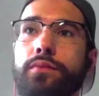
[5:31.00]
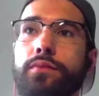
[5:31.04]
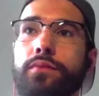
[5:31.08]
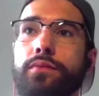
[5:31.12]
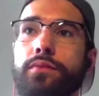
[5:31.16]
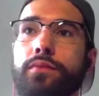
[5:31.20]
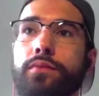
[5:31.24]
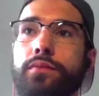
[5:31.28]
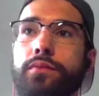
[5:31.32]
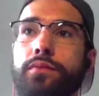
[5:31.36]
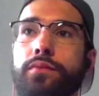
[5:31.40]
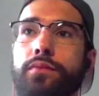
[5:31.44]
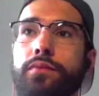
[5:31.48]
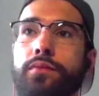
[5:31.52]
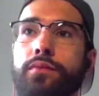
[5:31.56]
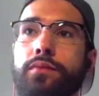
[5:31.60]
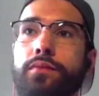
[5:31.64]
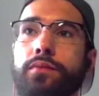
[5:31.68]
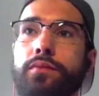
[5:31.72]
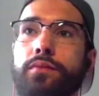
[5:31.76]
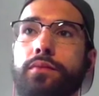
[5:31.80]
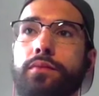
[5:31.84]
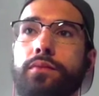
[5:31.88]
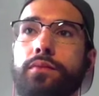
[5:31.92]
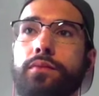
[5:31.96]

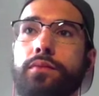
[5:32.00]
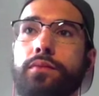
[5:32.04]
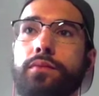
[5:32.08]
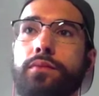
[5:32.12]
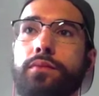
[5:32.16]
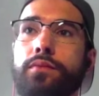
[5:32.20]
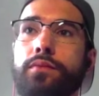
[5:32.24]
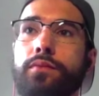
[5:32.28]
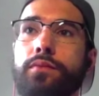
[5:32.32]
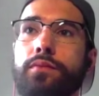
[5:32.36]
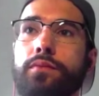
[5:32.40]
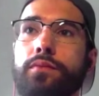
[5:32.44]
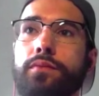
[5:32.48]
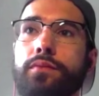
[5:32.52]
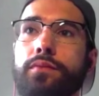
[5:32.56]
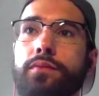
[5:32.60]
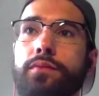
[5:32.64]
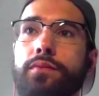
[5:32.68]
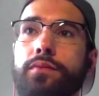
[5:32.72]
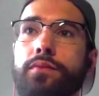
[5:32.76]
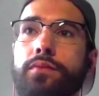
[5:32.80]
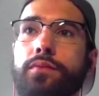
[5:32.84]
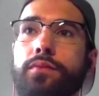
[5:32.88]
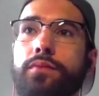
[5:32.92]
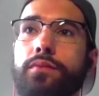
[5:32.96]

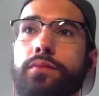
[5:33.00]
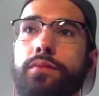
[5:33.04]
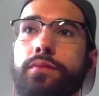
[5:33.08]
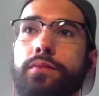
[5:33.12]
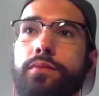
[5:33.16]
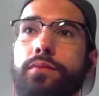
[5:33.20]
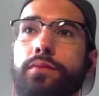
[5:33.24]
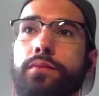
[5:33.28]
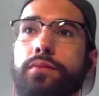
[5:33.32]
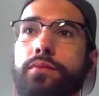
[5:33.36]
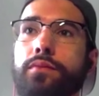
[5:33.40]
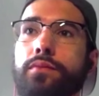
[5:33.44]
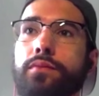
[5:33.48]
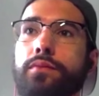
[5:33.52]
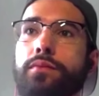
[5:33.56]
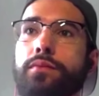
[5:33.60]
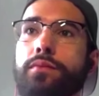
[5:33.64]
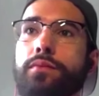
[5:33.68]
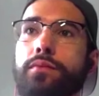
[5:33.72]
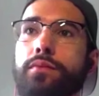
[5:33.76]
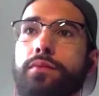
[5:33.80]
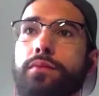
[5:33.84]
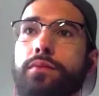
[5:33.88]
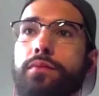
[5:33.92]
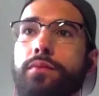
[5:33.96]

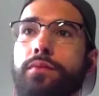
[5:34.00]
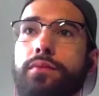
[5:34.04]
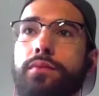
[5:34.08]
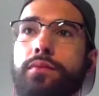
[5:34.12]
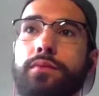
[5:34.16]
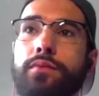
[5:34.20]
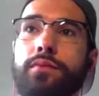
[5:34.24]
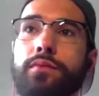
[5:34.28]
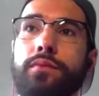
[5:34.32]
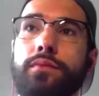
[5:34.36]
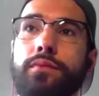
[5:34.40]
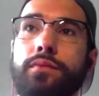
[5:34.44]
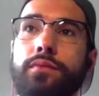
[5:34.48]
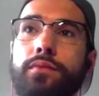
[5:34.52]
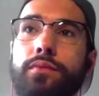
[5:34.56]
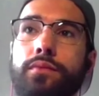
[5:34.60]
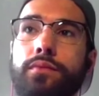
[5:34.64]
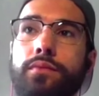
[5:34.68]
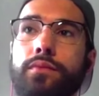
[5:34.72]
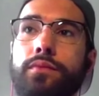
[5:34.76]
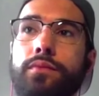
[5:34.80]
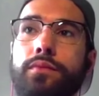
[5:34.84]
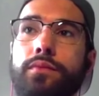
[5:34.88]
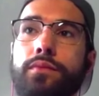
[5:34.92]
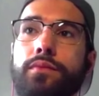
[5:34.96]

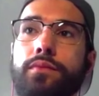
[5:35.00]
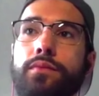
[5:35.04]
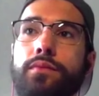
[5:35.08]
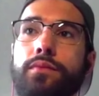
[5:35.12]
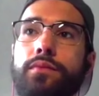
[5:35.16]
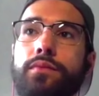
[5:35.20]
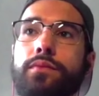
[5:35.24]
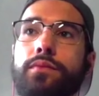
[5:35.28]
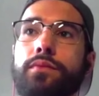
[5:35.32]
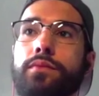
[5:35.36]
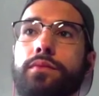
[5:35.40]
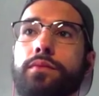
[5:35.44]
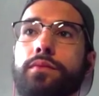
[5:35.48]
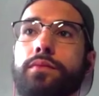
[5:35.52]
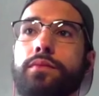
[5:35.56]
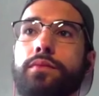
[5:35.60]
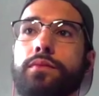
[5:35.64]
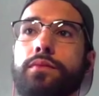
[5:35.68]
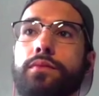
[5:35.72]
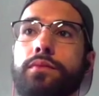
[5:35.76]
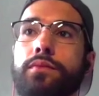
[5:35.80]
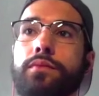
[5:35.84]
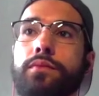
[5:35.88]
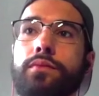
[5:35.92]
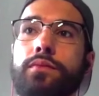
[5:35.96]

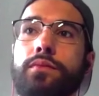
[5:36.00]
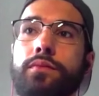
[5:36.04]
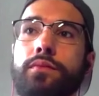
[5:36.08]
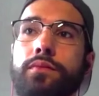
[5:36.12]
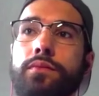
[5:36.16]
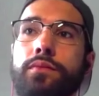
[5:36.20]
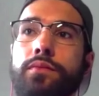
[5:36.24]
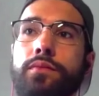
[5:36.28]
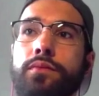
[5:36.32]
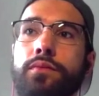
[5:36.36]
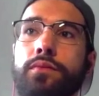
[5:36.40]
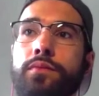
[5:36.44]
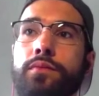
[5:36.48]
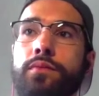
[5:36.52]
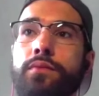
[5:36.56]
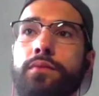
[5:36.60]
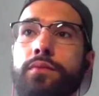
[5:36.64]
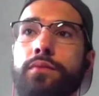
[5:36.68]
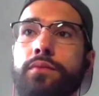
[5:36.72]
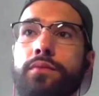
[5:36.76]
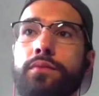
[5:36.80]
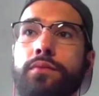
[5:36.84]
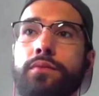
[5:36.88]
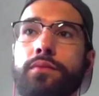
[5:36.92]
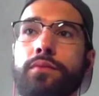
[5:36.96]

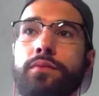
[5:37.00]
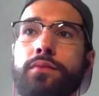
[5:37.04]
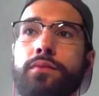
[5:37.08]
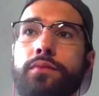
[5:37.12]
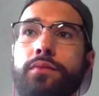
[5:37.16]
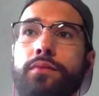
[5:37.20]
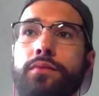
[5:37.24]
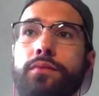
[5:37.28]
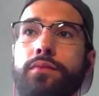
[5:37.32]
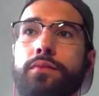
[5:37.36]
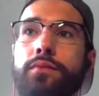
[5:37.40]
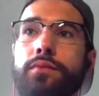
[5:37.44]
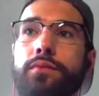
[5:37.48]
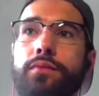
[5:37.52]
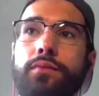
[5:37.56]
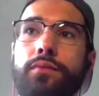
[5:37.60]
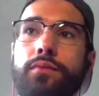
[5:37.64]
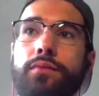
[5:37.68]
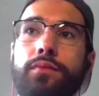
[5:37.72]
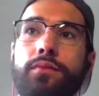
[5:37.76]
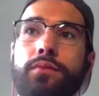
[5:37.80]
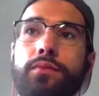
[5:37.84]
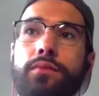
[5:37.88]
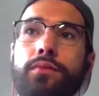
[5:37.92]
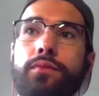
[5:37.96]

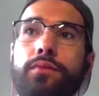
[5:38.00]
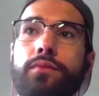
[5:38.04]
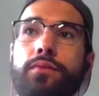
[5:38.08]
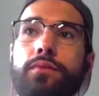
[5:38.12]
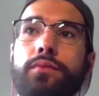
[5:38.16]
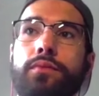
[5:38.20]
(silent)